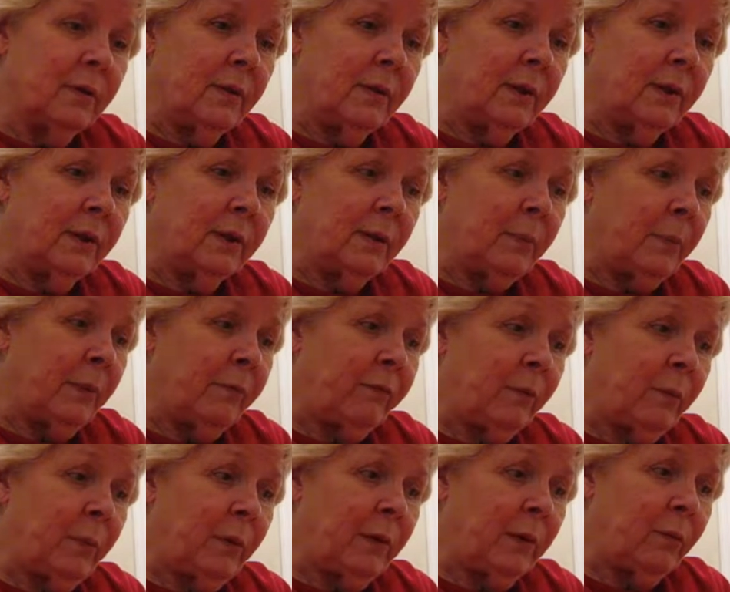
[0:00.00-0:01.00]
eaten up
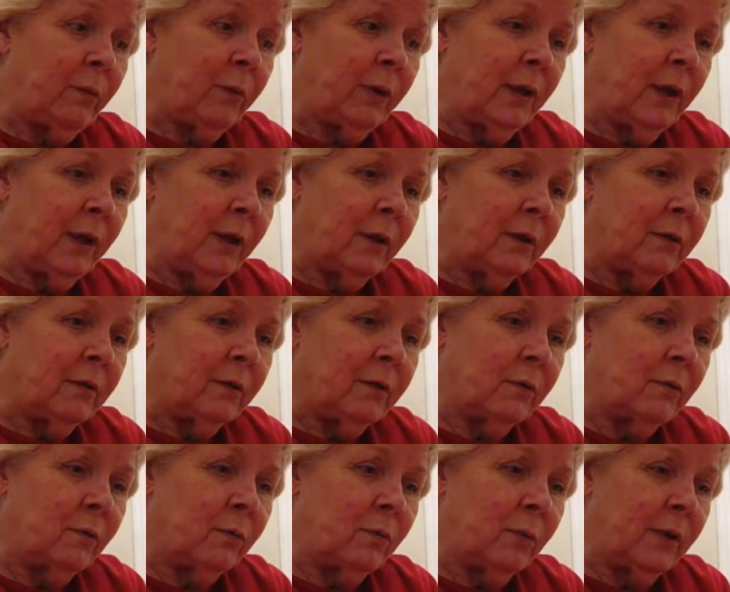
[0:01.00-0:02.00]
every penny we had.
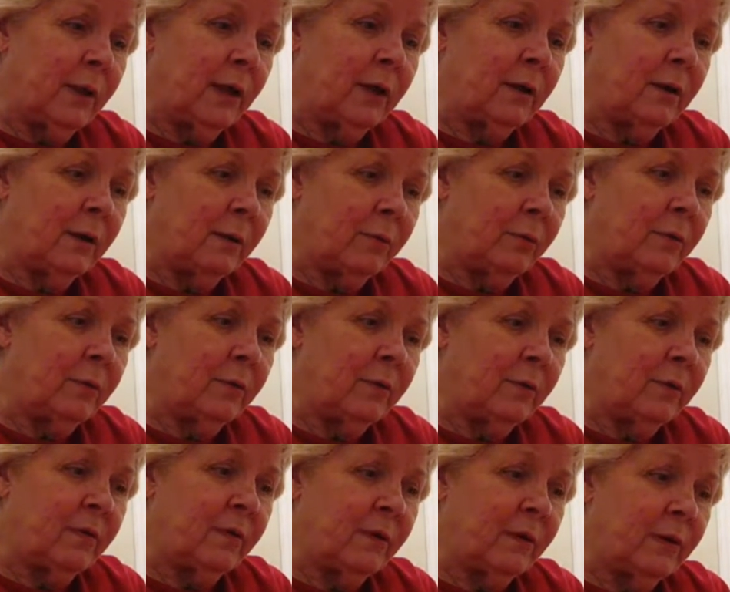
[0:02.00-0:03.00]
So when we had an opportunity
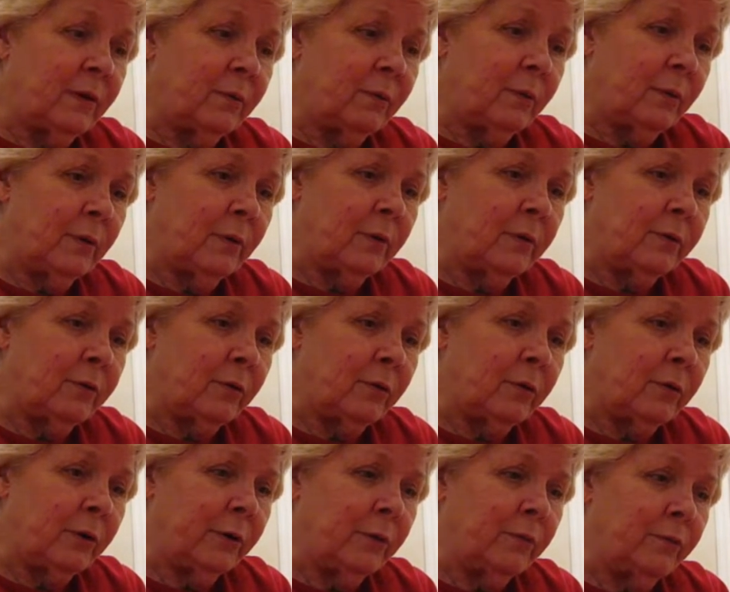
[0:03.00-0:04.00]
to sell, we
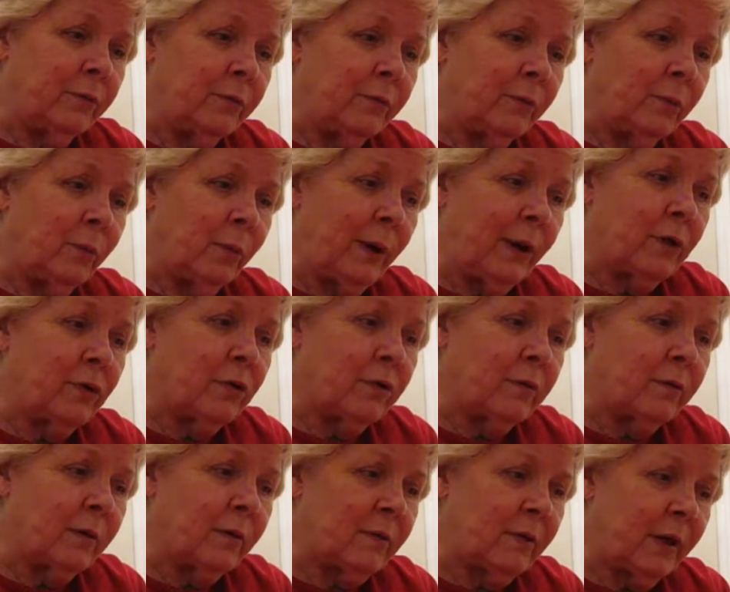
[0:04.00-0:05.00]
started looking for a
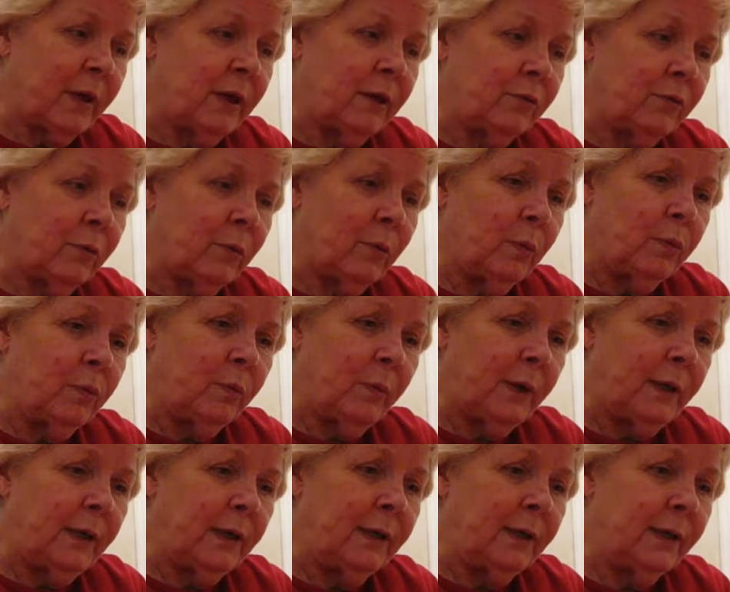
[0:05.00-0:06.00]
ranch because I had trouble with
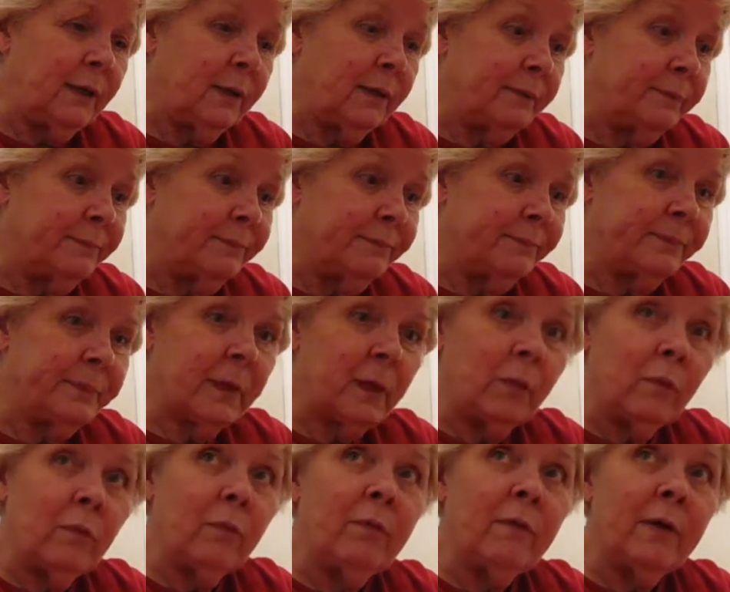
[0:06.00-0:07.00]
my knee, and
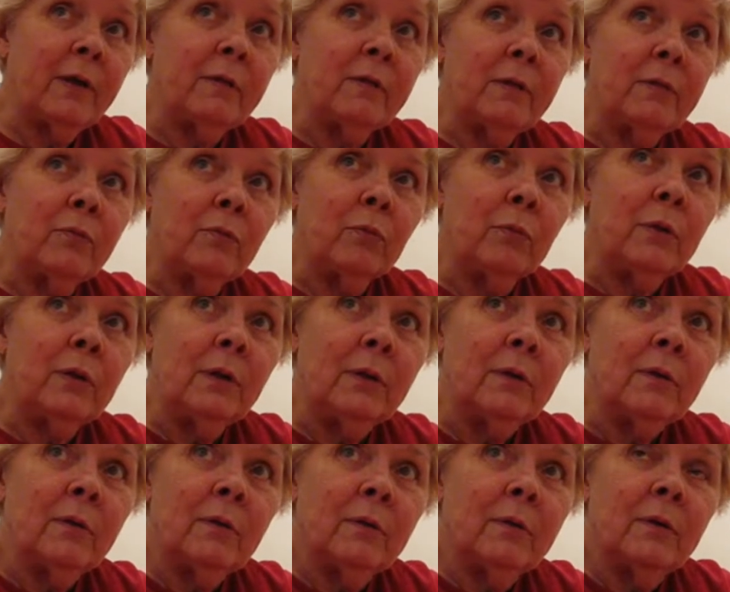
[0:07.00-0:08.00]
we found this one, and
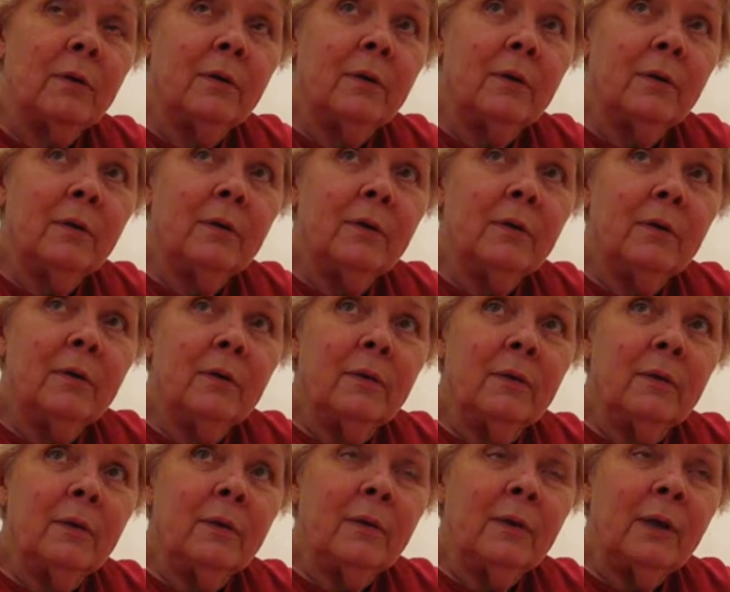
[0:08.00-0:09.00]

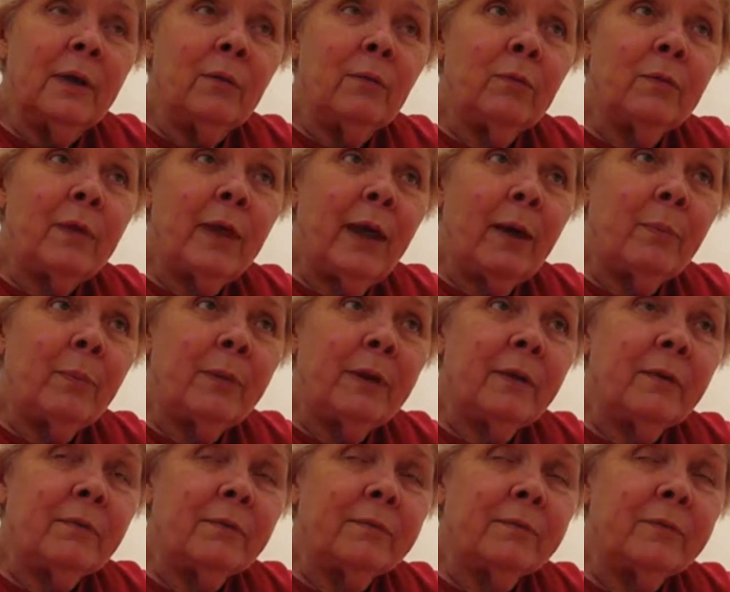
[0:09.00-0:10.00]
he was
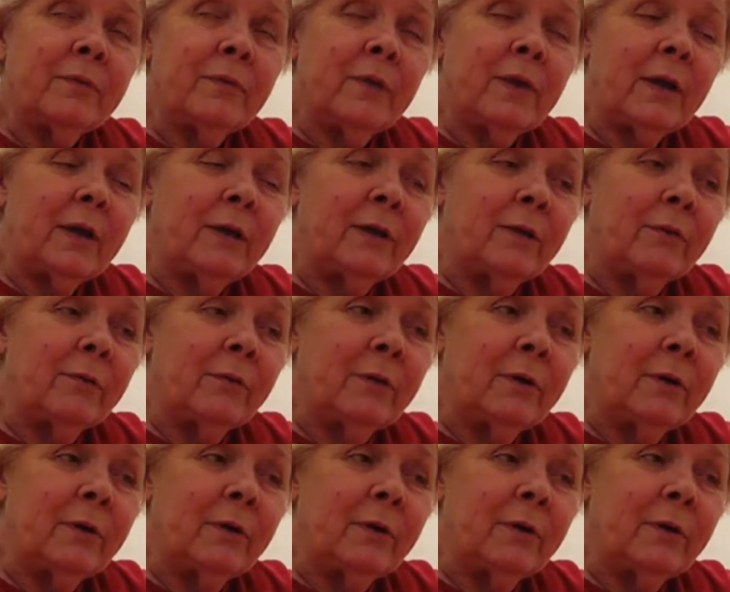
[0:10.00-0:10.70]
happy for that year